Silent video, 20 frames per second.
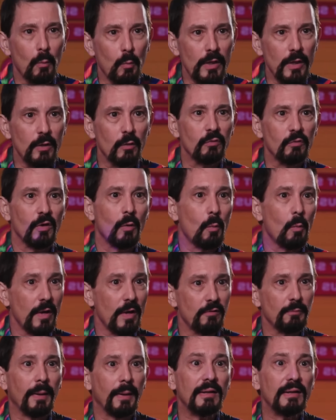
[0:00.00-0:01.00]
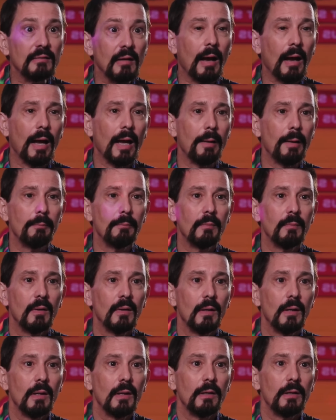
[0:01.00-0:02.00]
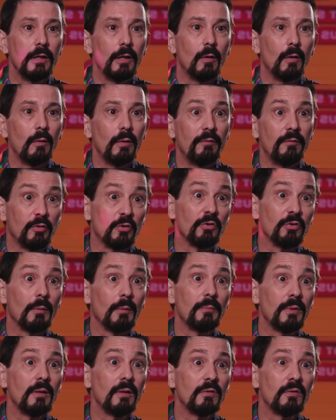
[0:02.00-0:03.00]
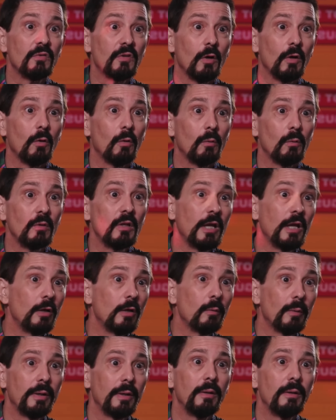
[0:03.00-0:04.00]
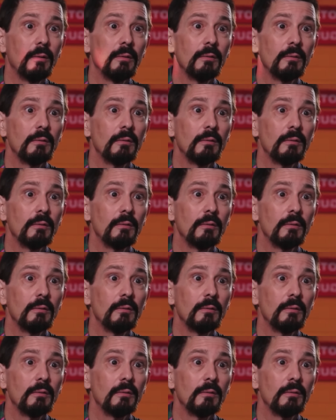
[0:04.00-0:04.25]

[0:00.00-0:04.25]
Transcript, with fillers: wheels and waste my time you know, if there's something still lingering